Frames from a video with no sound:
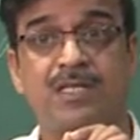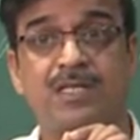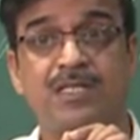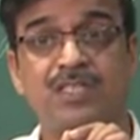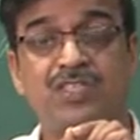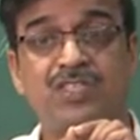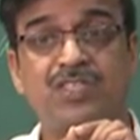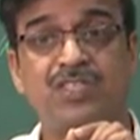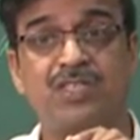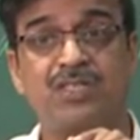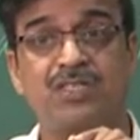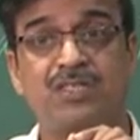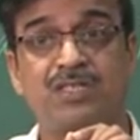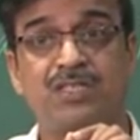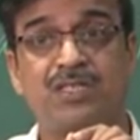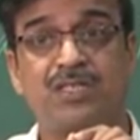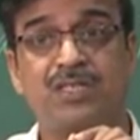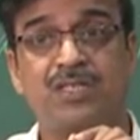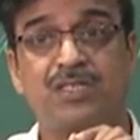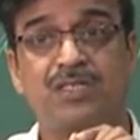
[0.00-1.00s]
Here
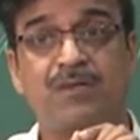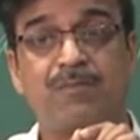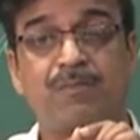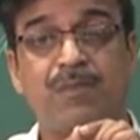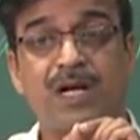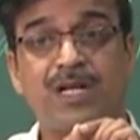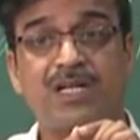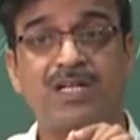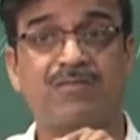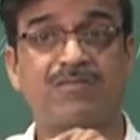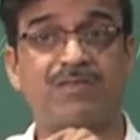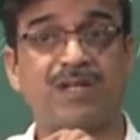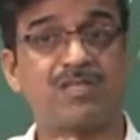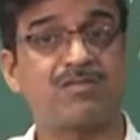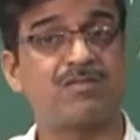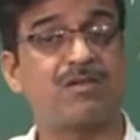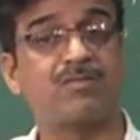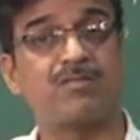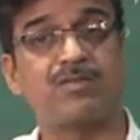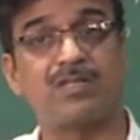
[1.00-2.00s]
the market
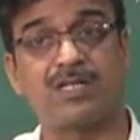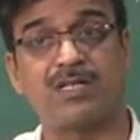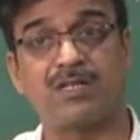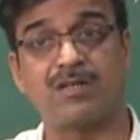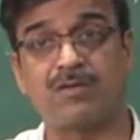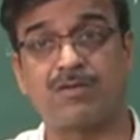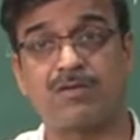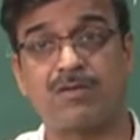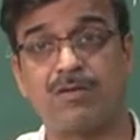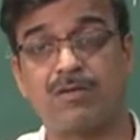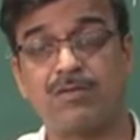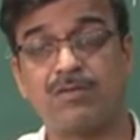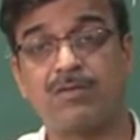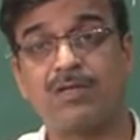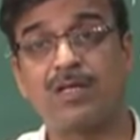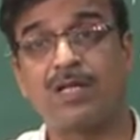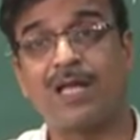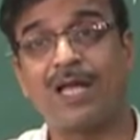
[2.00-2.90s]
price we have to take into account,